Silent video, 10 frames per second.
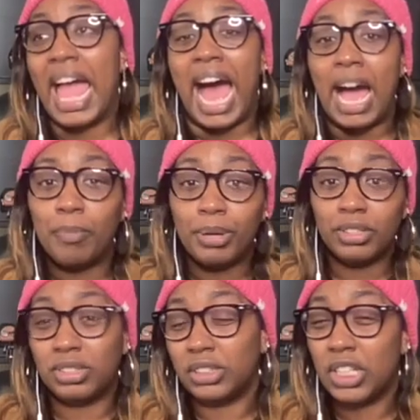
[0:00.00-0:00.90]
I
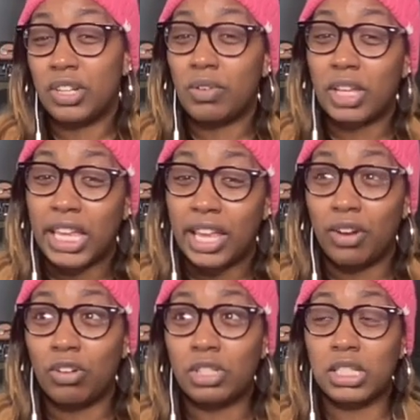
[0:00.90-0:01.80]
personally don't
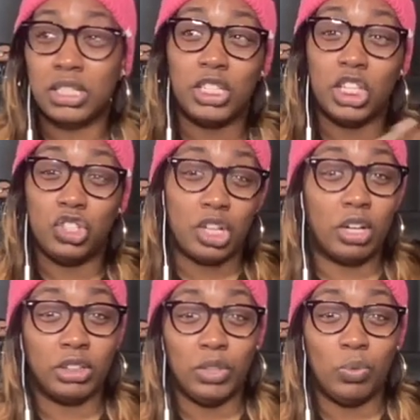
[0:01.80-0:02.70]
care to see
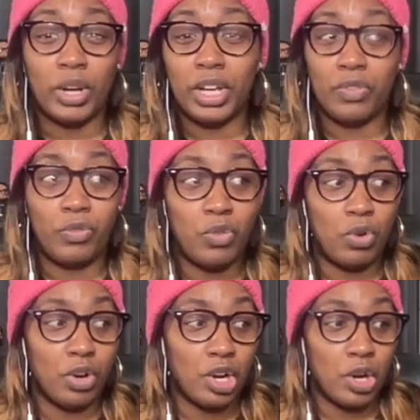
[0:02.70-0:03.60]
Charley run
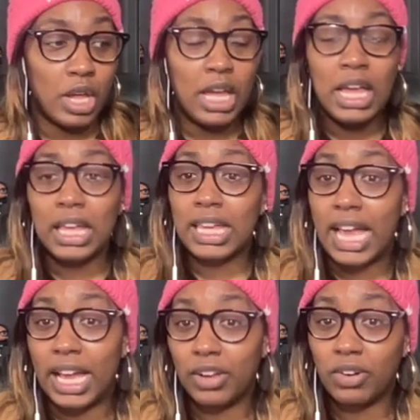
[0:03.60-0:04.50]
for
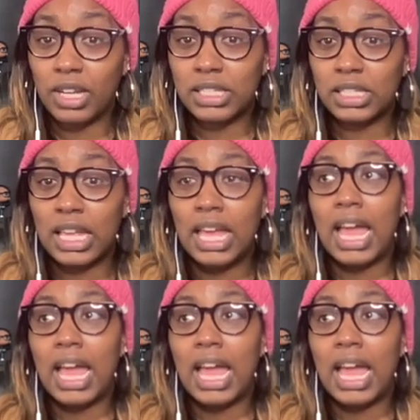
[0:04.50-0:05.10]
Congress.